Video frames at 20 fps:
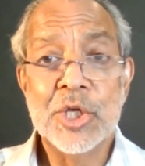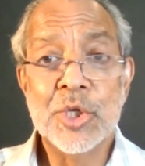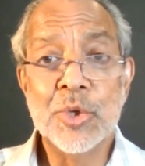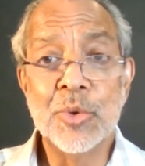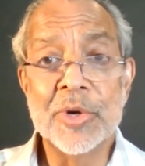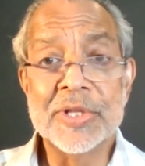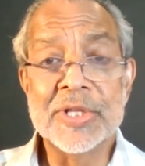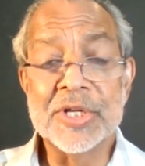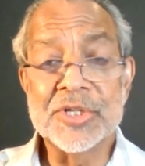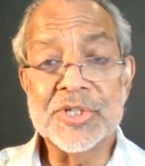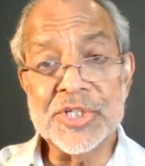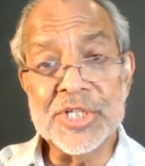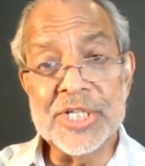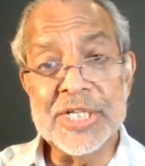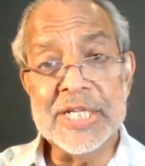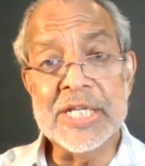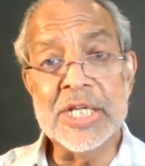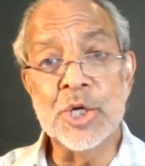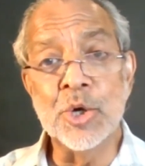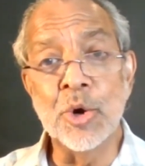You are the
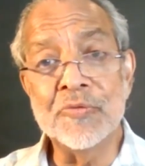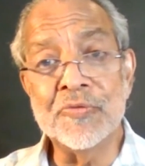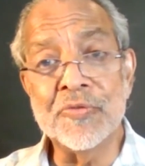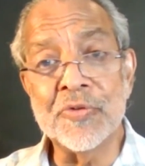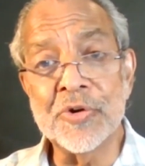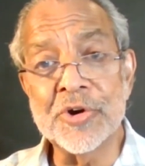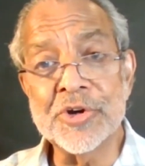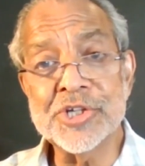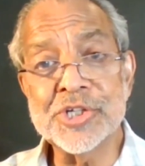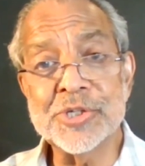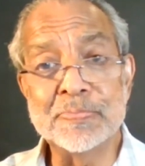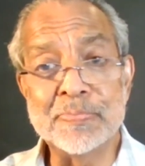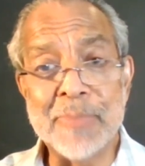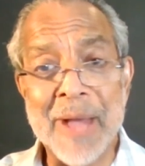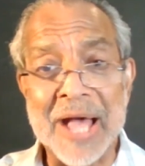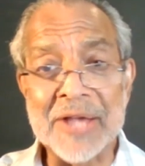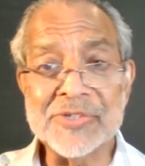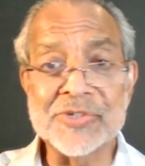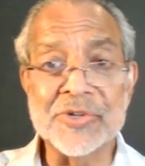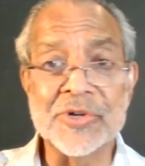C E O first,
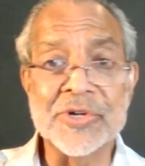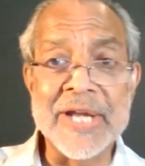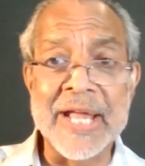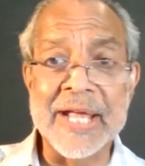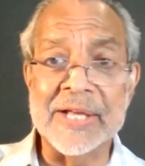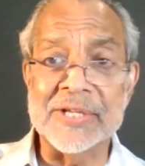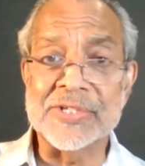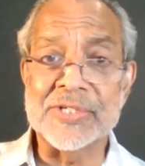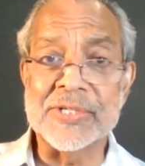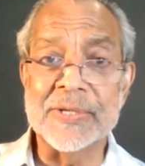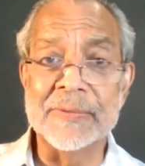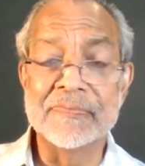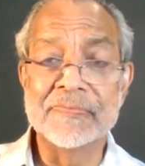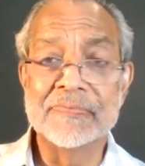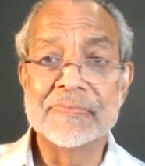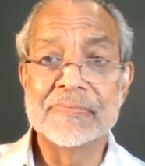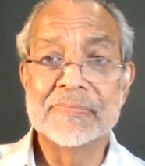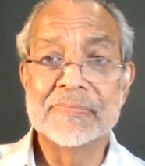pastor next.